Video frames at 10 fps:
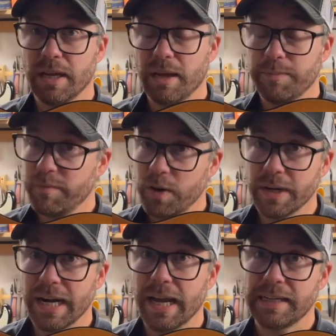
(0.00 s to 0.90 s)
I'm very
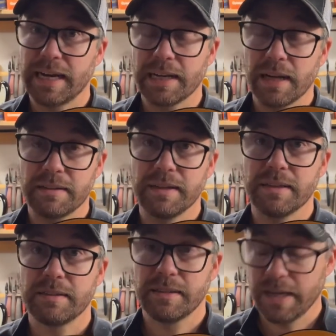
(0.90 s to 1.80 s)
glad that I got
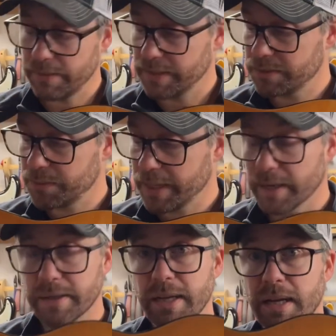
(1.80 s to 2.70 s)
this here in
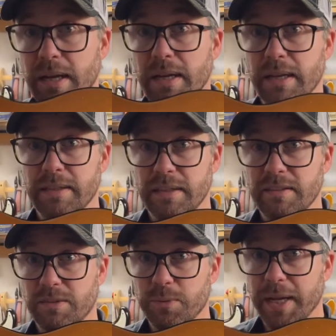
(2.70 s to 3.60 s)
Sweden. This
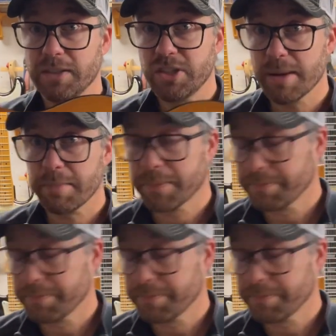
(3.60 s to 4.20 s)
is a real gem.